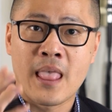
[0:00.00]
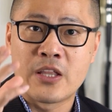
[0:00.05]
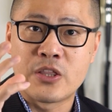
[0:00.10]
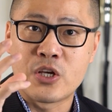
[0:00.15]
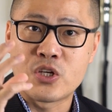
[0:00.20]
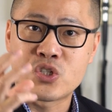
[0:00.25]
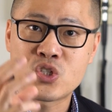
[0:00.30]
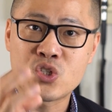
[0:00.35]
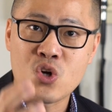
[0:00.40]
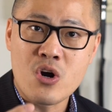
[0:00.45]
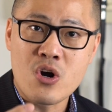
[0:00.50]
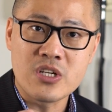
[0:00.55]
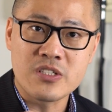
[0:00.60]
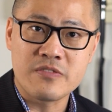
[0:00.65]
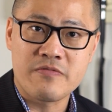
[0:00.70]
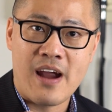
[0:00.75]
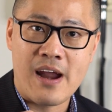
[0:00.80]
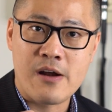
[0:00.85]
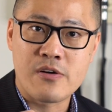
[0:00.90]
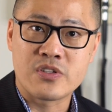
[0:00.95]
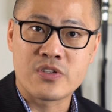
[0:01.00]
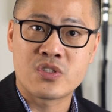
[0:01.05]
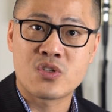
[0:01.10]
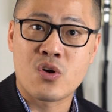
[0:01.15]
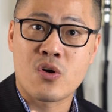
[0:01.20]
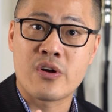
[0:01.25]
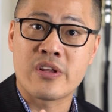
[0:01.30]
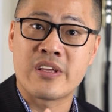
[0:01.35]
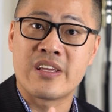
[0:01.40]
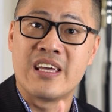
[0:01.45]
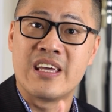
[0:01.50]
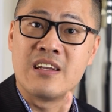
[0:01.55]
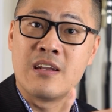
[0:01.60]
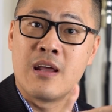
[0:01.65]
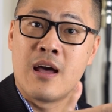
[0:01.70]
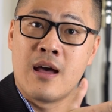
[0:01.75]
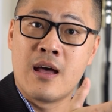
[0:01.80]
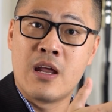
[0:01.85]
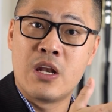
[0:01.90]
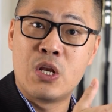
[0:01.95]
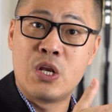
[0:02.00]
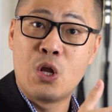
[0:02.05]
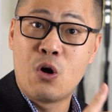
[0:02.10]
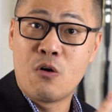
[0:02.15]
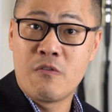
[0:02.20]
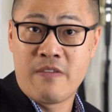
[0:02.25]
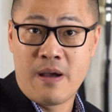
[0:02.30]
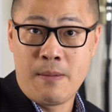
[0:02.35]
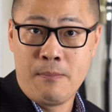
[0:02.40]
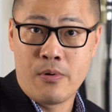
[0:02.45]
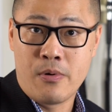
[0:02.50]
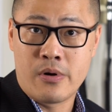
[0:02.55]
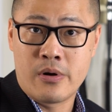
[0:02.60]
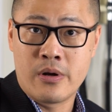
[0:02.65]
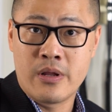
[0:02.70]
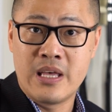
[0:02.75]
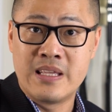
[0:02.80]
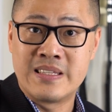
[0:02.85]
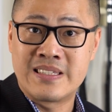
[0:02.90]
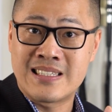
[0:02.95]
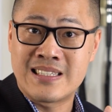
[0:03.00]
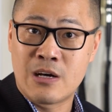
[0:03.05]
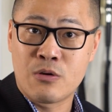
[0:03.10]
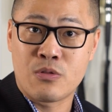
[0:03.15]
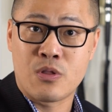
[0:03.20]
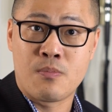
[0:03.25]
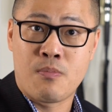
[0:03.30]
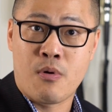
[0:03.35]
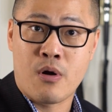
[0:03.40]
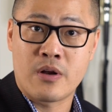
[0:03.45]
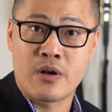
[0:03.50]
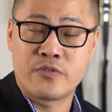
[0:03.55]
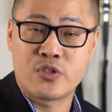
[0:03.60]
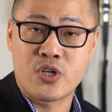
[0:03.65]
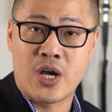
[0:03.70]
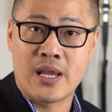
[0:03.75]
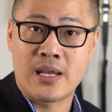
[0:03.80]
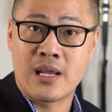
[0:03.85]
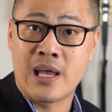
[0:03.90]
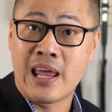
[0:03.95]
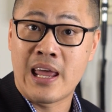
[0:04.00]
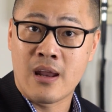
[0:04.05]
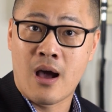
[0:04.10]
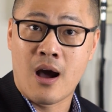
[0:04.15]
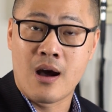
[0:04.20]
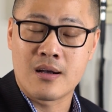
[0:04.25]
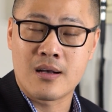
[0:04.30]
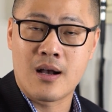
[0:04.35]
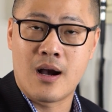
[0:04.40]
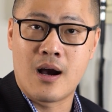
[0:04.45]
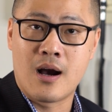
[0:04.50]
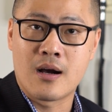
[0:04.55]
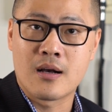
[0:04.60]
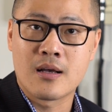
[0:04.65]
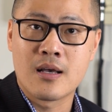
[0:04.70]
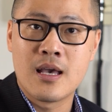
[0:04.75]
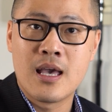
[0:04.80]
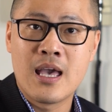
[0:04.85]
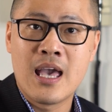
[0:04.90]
the SARS virus started in November in southern part of China and Hong Kong.